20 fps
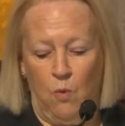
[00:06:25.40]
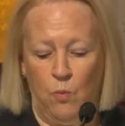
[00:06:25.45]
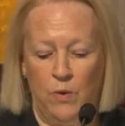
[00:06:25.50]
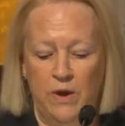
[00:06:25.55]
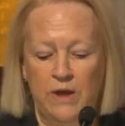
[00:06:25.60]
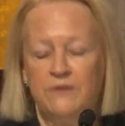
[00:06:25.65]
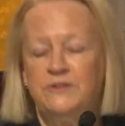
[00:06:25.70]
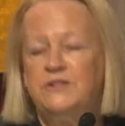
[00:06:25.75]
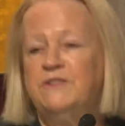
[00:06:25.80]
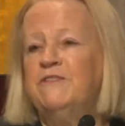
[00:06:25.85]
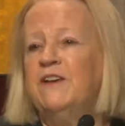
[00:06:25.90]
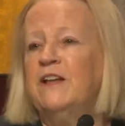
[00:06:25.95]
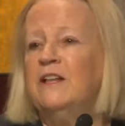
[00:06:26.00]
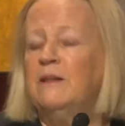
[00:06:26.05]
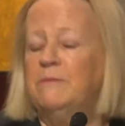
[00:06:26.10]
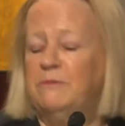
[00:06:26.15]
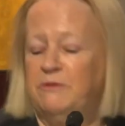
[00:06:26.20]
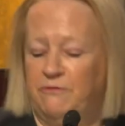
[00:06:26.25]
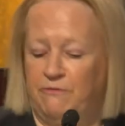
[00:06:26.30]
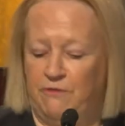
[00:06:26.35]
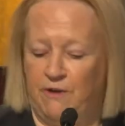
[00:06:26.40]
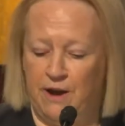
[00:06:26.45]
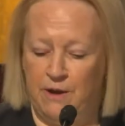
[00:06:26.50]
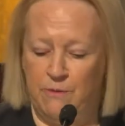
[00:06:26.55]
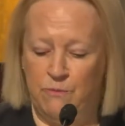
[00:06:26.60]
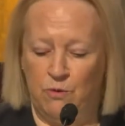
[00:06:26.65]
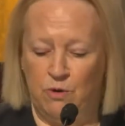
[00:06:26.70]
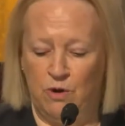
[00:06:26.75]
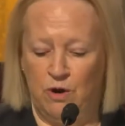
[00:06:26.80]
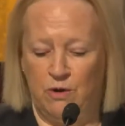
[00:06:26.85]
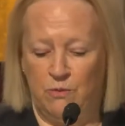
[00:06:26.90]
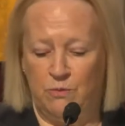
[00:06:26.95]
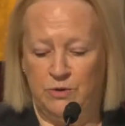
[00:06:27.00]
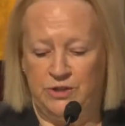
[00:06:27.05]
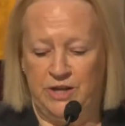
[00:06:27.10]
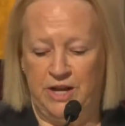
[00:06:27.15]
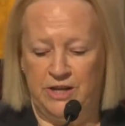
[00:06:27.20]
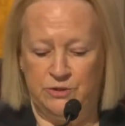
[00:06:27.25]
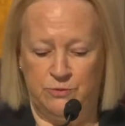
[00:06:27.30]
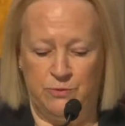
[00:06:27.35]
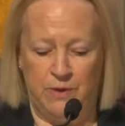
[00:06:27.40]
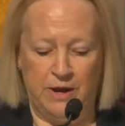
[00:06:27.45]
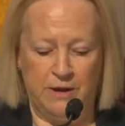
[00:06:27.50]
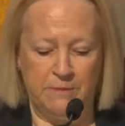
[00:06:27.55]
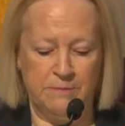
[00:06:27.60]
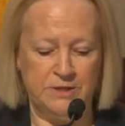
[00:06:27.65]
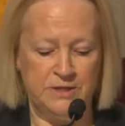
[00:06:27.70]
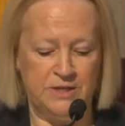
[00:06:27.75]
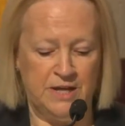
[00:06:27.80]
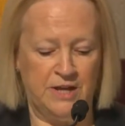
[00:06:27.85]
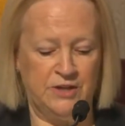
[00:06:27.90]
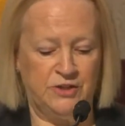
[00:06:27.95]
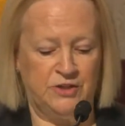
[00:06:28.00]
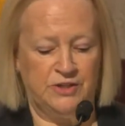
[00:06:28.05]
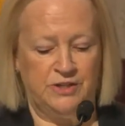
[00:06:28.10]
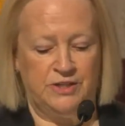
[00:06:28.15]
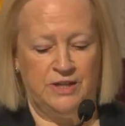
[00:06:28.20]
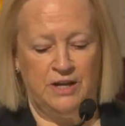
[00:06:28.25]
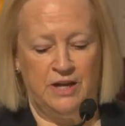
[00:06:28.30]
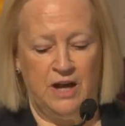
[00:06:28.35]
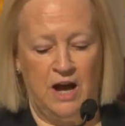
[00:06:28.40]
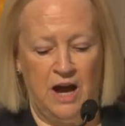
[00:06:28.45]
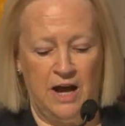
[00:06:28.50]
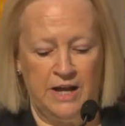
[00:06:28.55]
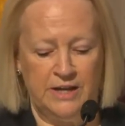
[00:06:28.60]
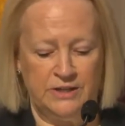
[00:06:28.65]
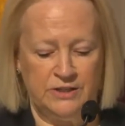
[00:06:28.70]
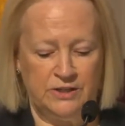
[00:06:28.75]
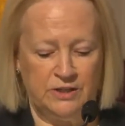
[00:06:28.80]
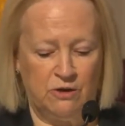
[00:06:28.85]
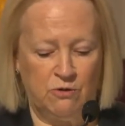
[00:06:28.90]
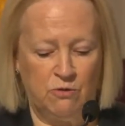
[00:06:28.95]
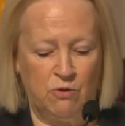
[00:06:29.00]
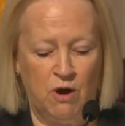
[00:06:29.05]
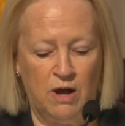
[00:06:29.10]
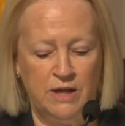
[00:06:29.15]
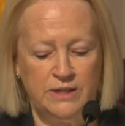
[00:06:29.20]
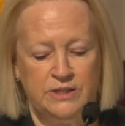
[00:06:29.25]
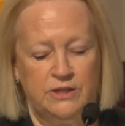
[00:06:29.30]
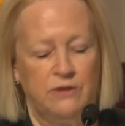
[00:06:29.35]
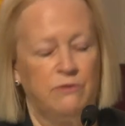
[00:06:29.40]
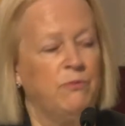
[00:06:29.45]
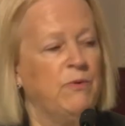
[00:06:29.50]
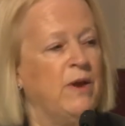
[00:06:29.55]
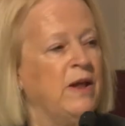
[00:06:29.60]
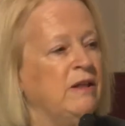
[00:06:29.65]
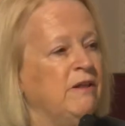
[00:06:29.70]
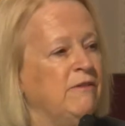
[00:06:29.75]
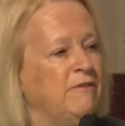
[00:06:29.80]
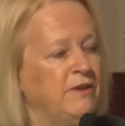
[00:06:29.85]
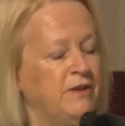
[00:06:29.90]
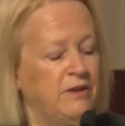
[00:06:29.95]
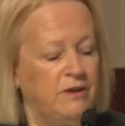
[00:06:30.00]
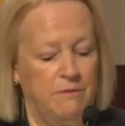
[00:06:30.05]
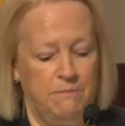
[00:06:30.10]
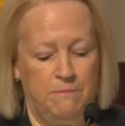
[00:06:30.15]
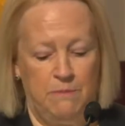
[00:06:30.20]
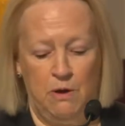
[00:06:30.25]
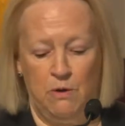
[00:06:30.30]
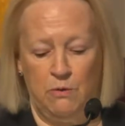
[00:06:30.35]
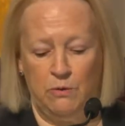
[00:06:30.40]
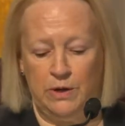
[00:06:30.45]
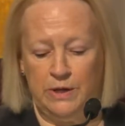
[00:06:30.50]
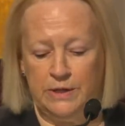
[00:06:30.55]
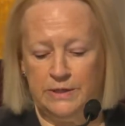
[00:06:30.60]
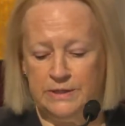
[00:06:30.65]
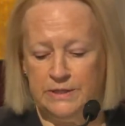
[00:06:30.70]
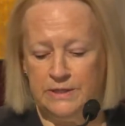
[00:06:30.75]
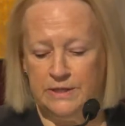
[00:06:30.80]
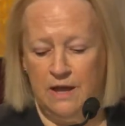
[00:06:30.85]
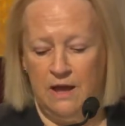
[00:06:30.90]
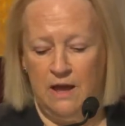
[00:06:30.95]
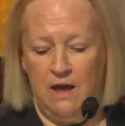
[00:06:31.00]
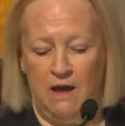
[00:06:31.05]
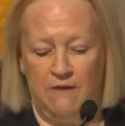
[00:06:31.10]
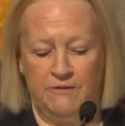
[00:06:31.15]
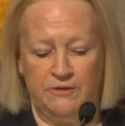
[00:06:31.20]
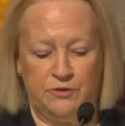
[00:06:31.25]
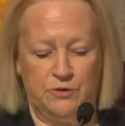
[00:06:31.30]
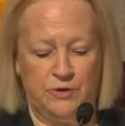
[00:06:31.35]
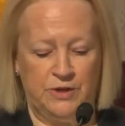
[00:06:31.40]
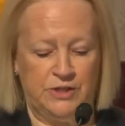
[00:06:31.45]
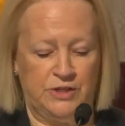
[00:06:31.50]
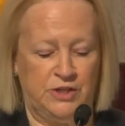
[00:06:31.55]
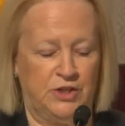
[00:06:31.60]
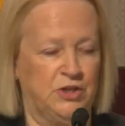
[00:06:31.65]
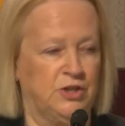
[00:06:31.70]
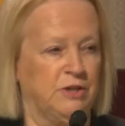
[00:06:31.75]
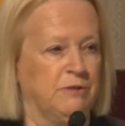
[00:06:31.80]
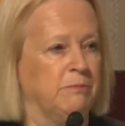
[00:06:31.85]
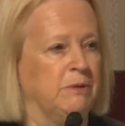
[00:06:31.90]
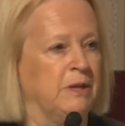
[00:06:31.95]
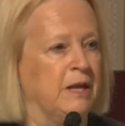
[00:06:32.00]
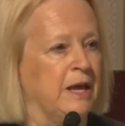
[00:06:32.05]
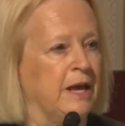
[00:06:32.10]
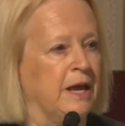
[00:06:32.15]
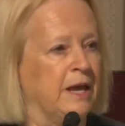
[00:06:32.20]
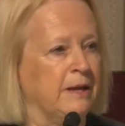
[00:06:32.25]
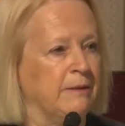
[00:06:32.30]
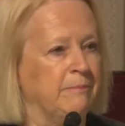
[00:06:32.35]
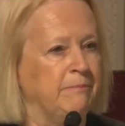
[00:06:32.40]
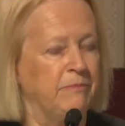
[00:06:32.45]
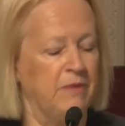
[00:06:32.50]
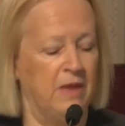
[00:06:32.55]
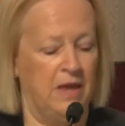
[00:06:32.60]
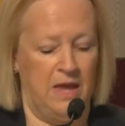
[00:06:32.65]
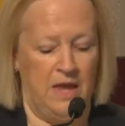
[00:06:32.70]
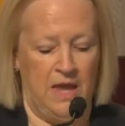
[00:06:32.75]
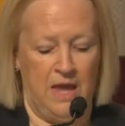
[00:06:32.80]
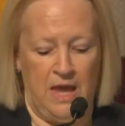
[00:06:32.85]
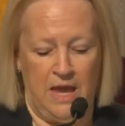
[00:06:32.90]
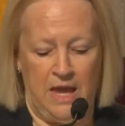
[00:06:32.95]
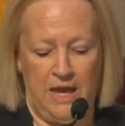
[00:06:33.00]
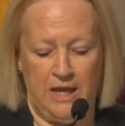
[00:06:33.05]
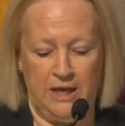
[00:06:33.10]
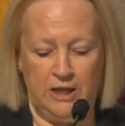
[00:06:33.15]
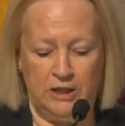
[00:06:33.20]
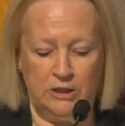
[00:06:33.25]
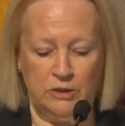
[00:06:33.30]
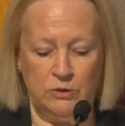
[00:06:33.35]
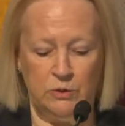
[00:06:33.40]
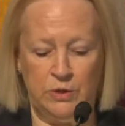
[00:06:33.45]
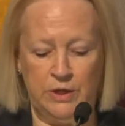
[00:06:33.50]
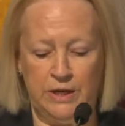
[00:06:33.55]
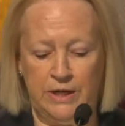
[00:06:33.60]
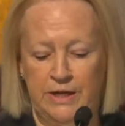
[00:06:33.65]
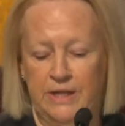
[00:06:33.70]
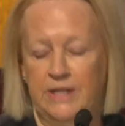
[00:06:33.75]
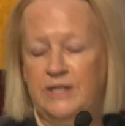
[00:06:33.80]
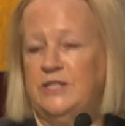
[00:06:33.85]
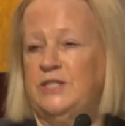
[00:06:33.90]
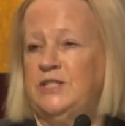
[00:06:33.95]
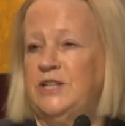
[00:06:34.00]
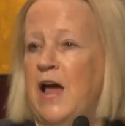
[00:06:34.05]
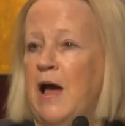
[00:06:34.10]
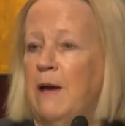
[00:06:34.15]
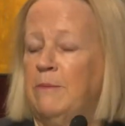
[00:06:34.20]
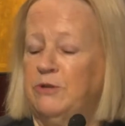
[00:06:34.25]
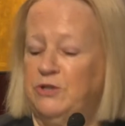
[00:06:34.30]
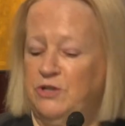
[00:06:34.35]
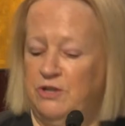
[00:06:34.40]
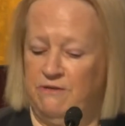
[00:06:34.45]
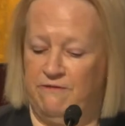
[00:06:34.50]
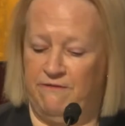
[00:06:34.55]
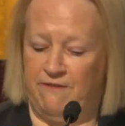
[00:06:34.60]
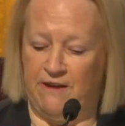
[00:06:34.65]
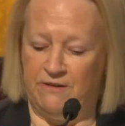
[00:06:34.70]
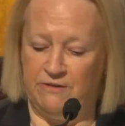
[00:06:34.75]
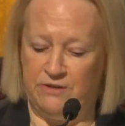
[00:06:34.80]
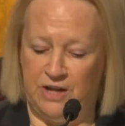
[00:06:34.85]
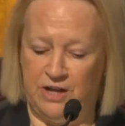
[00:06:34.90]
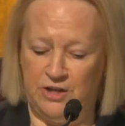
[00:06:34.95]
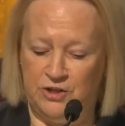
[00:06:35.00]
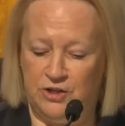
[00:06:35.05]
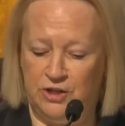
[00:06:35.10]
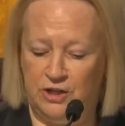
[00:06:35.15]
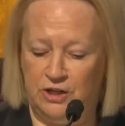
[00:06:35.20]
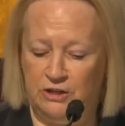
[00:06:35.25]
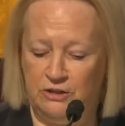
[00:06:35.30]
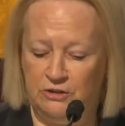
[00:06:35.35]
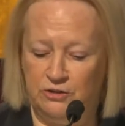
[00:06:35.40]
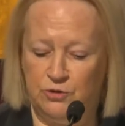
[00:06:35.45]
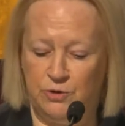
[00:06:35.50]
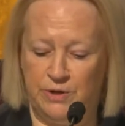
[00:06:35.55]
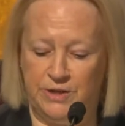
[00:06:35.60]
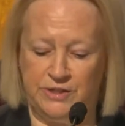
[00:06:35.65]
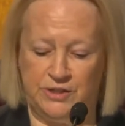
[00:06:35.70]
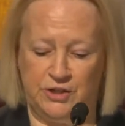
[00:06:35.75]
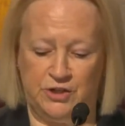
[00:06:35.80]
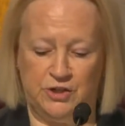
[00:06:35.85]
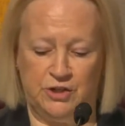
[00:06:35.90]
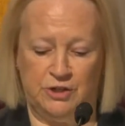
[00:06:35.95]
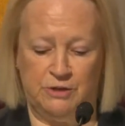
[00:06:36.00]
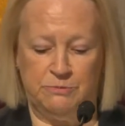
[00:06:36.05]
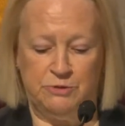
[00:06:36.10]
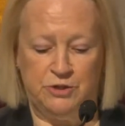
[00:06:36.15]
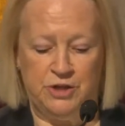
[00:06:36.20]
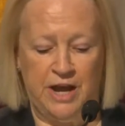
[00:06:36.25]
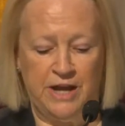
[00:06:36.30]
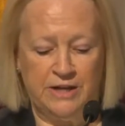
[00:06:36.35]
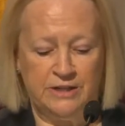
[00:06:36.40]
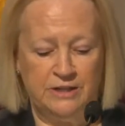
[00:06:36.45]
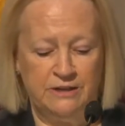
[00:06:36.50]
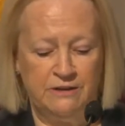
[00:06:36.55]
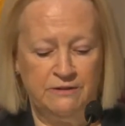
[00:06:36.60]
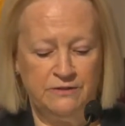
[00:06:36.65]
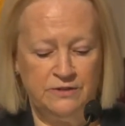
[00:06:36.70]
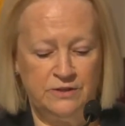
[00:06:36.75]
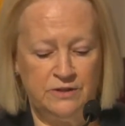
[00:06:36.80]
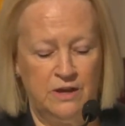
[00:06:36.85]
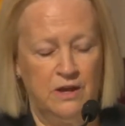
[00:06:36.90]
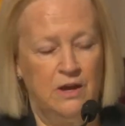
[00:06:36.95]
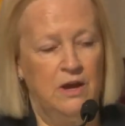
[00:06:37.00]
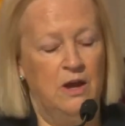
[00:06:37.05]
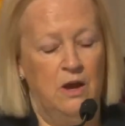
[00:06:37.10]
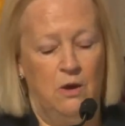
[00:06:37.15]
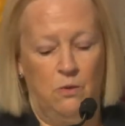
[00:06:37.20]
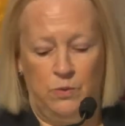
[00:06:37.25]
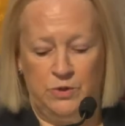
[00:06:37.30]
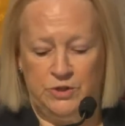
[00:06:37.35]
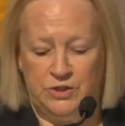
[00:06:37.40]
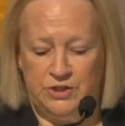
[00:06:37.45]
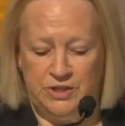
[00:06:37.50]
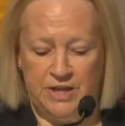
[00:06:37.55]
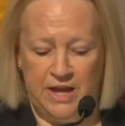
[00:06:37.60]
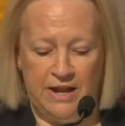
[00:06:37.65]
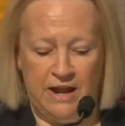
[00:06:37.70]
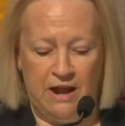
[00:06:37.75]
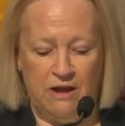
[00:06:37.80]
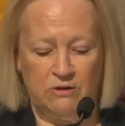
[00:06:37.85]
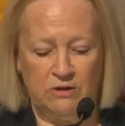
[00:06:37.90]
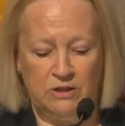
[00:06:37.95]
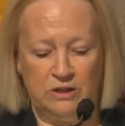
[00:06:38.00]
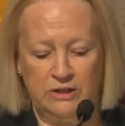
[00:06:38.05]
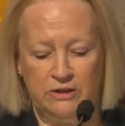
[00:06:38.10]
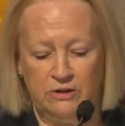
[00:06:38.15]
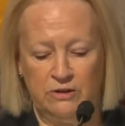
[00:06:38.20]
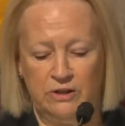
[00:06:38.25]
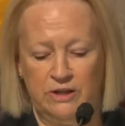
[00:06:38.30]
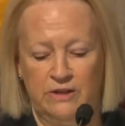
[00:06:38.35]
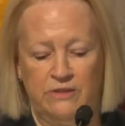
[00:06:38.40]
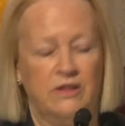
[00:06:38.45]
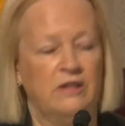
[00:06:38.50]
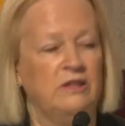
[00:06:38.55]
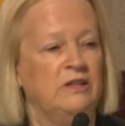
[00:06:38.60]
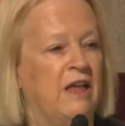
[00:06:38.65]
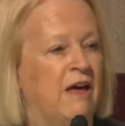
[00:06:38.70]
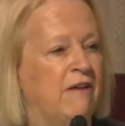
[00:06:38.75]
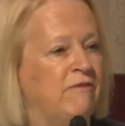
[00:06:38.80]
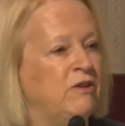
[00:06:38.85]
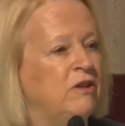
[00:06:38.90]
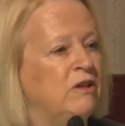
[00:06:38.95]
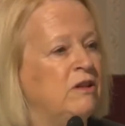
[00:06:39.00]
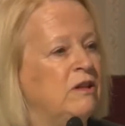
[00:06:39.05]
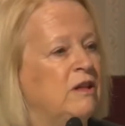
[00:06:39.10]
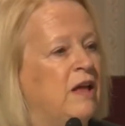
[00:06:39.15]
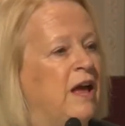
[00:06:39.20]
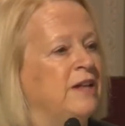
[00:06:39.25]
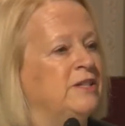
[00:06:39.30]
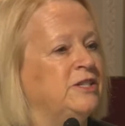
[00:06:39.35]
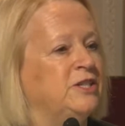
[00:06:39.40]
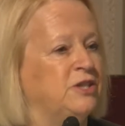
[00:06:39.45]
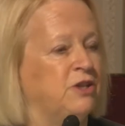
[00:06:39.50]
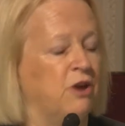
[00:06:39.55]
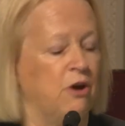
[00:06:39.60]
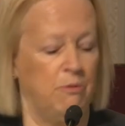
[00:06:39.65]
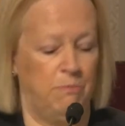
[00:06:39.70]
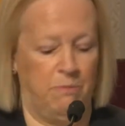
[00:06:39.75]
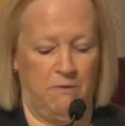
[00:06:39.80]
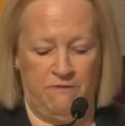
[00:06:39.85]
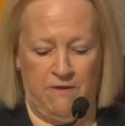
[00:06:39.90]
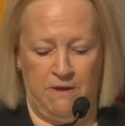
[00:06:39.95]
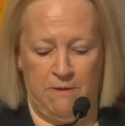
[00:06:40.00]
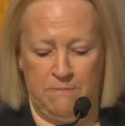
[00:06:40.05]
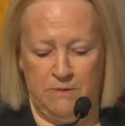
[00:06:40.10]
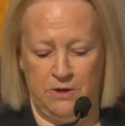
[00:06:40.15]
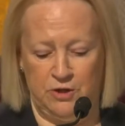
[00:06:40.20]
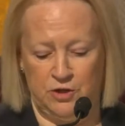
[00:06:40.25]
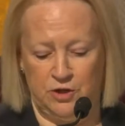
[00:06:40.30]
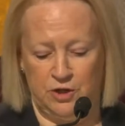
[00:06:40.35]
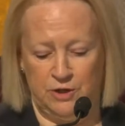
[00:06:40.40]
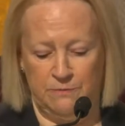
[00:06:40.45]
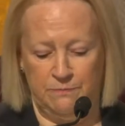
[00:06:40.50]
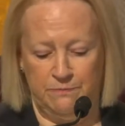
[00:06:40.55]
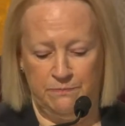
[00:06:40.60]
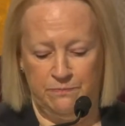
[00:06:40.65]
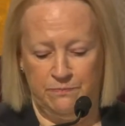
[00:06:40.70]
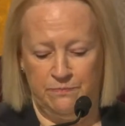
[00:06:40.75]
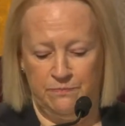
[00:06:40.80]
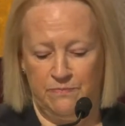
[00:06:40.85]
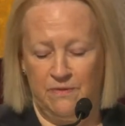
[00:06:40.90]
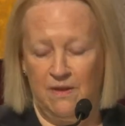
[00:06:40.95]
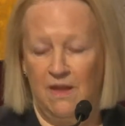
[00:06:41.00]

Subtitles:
We have developed a framework which has recommendations and guidance across the relevant components of a transition plan, including establishing foundational transition objectives, which set out clearly the level and scope of ambition,